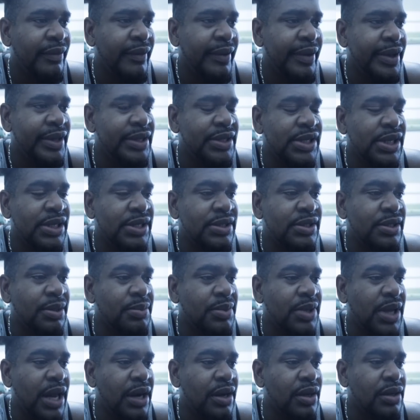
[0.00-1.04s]
you see
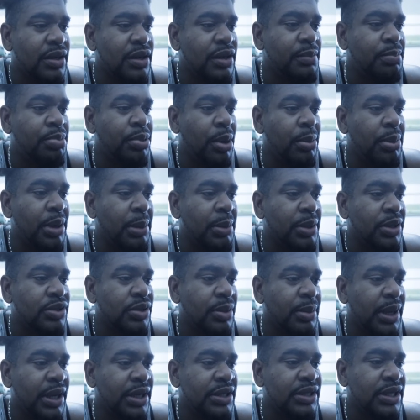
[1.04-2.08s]
some kind of girl problem or
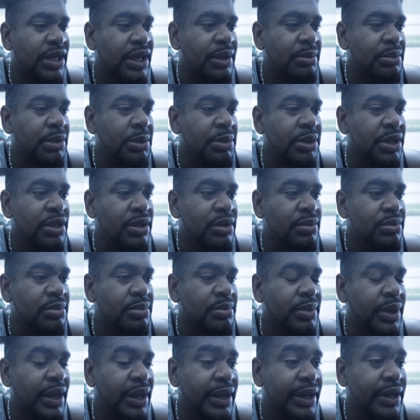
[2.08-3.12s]
some kind of thing, like maybe,
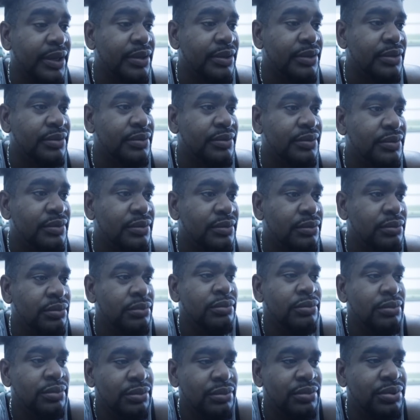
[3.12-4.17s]
I don't know. He's